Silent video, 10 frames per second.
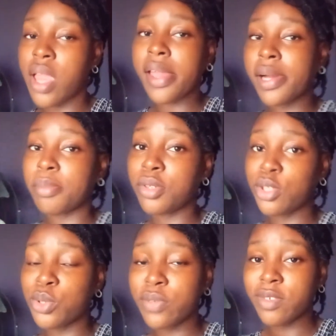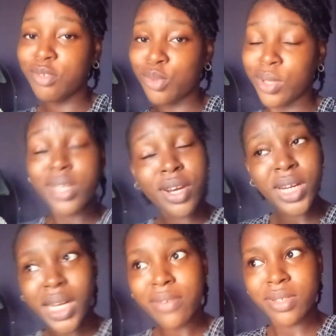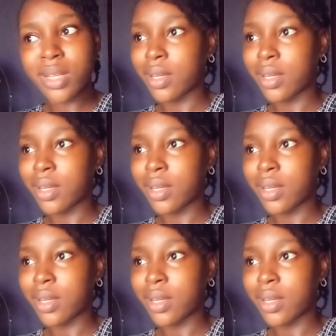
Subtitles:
I'm going to close off the video here, like I've said like